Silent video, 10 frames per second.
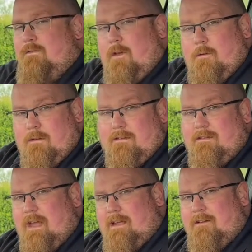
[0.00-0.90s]
those
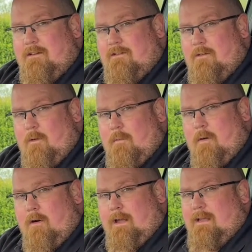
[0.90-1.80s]
second door
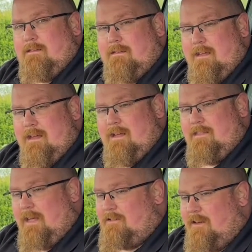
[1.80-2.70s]
pockets.
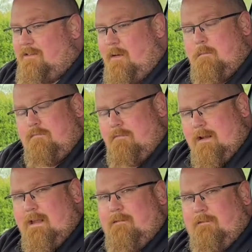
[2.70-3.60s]
That's just a
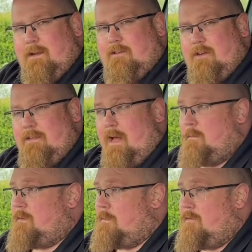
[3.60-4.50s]
brilliant feature that I'm
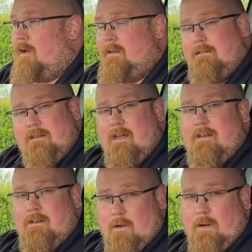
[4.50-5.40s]
surprised
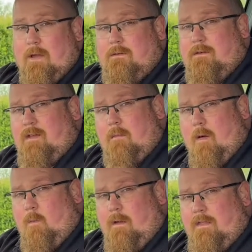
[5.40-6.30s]
no one else has come
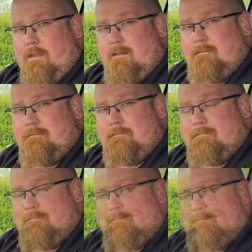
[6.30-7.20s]
up with.
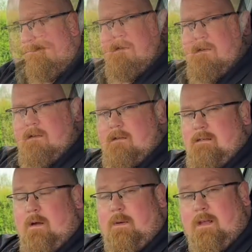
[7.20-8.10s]

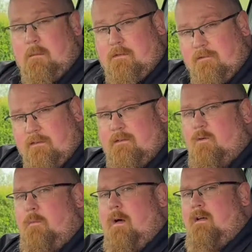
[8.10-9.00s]
Now, when it comes to
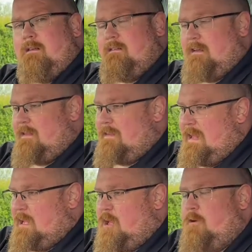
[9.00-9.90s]
physical buttons in the
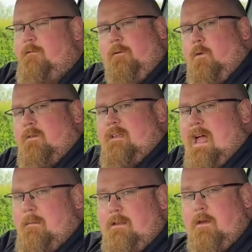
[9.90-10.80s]
Q4's
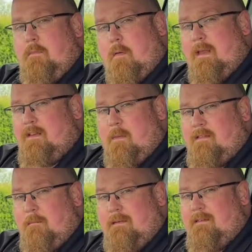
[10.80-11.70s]
cabin, you're probably
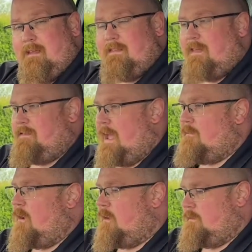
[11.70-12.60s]
expecting me to say that there
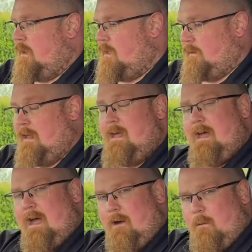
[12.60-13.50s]
are none.
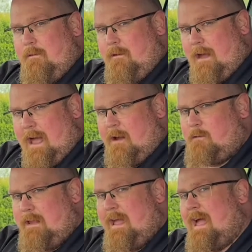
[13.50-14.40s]
However,
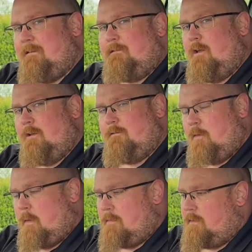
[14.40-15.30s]
Audi have learnt from
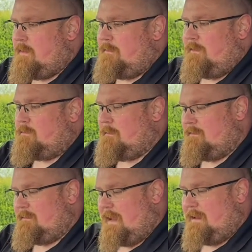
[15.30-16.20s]
a previous
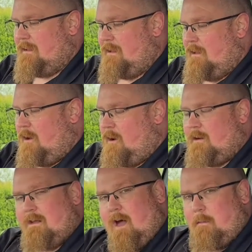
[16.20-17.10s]
mistake on a
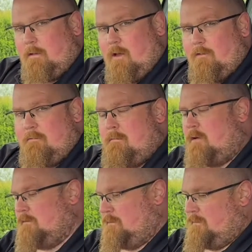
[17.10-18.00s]
couple of
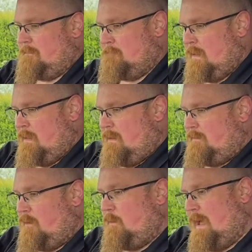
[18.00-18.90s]
models.
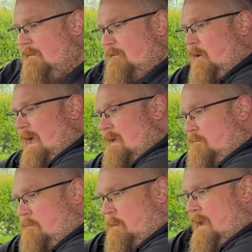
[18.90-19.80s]
So we have got a
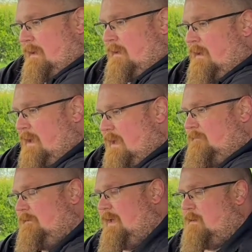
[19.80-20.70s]
big
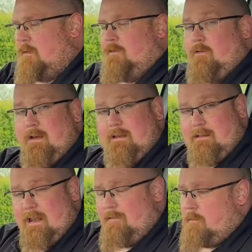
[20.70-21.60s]
infotainment screen. It's
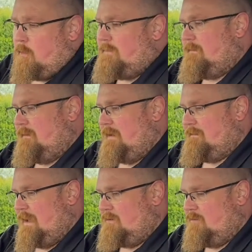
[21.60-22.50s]
11.6
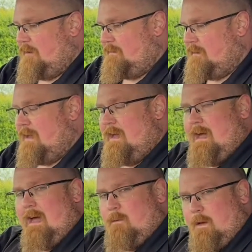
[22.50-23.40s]
inches.
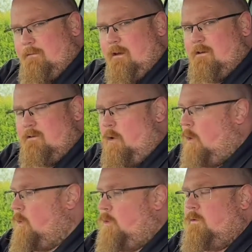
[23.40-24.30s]
However, not
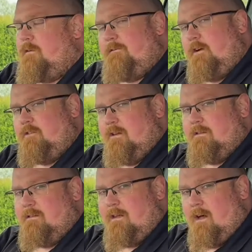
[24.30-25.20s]
all the
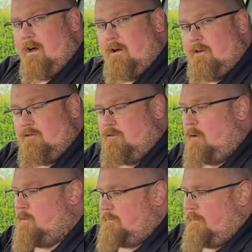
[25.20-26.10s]
functions are
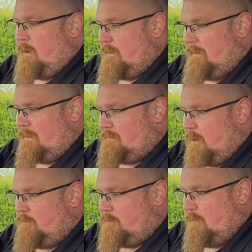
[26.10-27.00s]
controlled via that
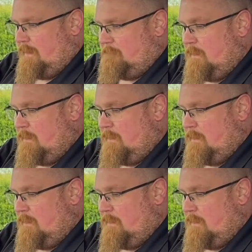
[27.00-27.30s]
touchscreen.